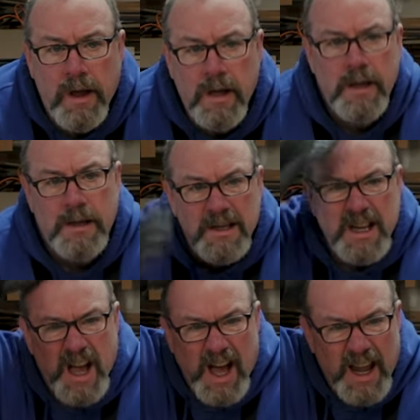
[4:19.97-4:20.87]
Oh,
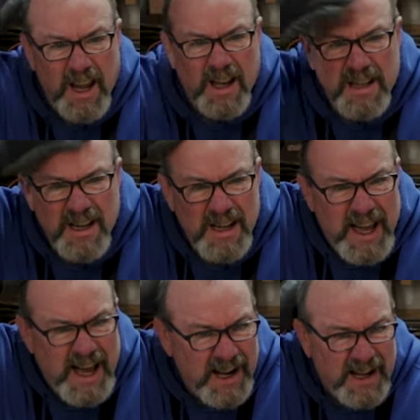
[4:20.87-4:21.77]
God, look at
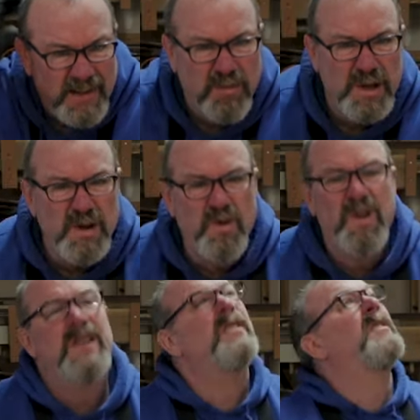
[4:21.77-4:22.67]
that. Blue.